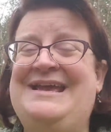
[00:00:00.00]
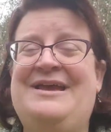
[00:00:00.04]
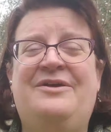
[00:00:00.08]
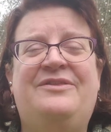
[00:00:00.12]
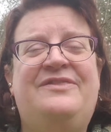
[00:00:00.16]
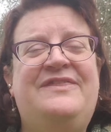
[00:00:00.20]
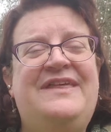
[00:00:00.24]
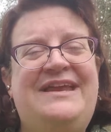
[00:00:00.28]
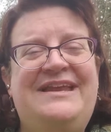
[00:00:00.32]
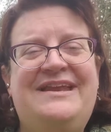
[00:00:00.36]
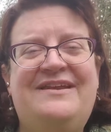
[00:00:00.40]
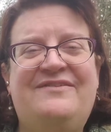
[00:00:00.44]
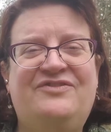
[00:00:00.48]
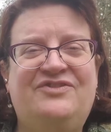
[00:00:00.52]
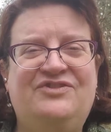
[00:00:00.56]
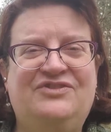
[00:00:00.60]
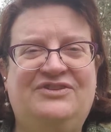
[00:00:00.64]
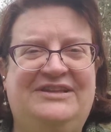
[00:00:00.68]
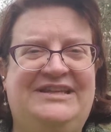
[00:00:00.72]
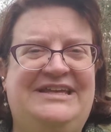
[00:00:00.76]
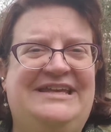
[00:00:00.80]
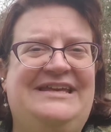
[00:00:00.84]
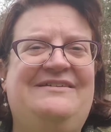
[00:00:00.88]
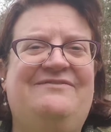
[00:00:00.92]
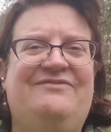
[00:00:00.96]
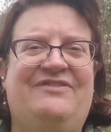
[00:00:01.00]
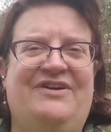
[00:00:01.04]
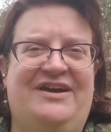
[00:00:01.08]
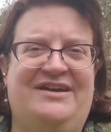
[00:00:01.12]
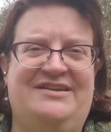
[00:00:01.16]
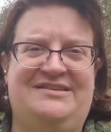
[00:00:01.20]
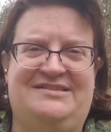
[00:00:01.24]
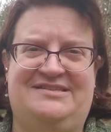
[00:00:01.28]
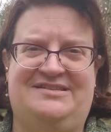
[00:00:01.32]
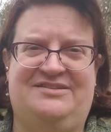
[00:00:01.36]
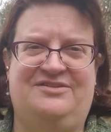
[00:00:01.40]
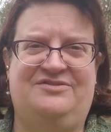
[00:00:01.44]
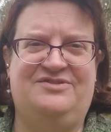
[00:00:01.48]
They never leave
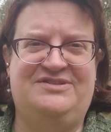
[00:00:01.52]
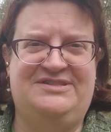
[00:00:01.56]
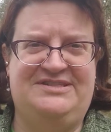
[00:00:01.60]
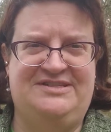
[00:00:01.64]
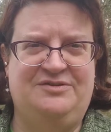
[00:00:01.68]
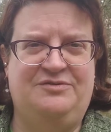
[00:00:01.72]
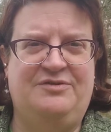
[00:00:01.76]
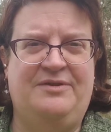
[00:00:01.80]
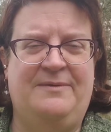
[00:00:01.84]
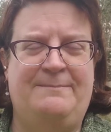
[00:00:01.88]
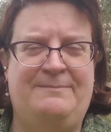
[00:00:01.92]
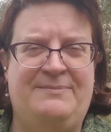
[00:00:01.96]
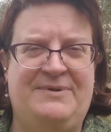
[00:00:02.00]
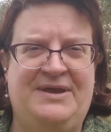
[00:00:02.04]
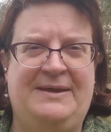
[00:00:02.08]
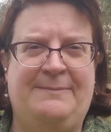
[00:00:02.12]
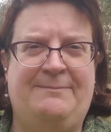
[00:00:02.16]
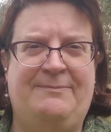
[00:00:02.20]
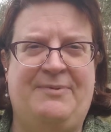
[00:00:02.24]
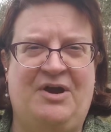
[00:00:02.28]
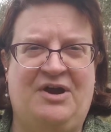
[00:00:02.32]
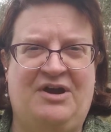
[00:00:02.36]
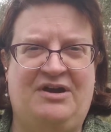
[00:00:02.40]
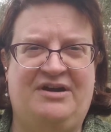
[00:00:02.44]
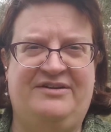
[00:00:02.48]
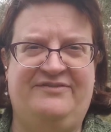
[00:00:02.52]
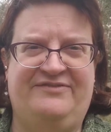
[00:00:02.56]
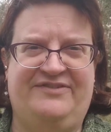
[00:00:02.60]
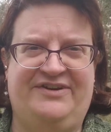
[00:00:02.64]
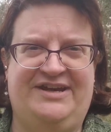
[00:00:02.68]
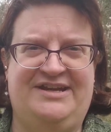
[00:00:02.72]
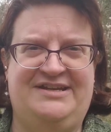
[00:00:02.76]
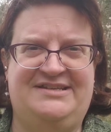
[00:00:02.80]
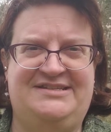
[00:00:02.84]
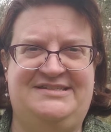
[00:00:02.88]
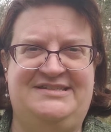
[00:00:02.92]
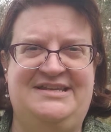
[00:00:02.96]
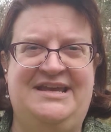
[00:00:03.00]
us. They're still a big part of us.